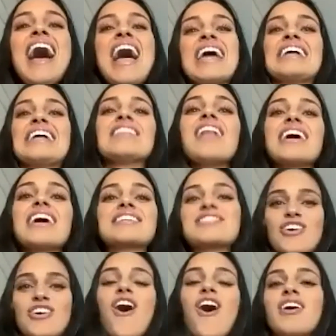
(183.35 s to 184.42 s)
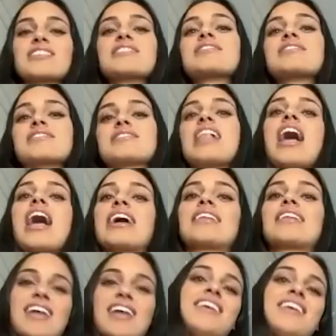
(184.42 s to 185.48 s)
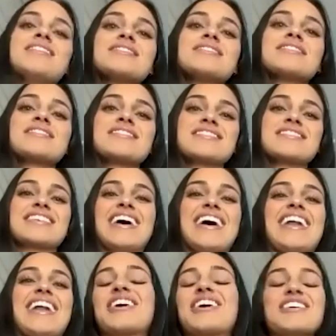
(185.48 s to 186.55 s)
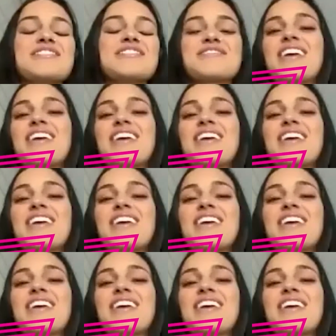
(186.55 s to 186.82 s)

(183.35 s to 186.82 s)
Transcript: he like talks like this and I couldn't,